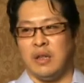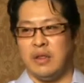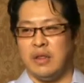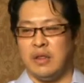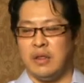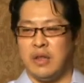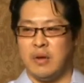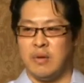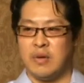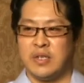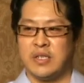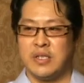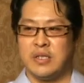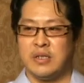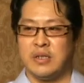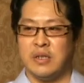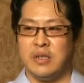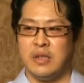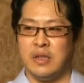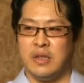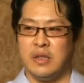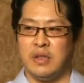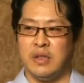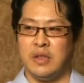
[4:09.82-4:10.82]
there was
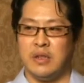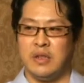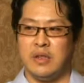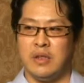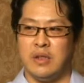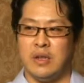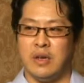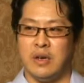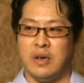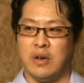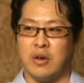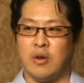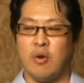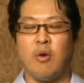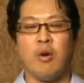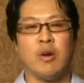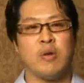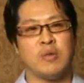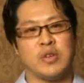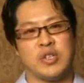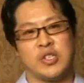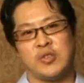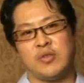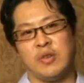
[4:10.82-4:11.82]
a chord
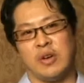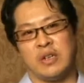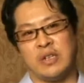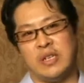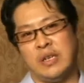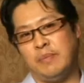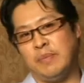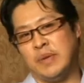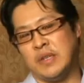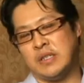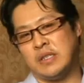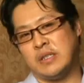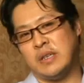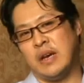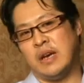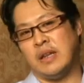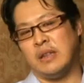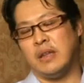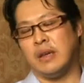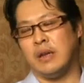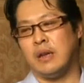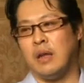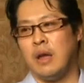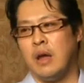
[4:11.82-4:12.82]
was struck deep inside
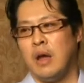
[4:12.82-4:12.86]
that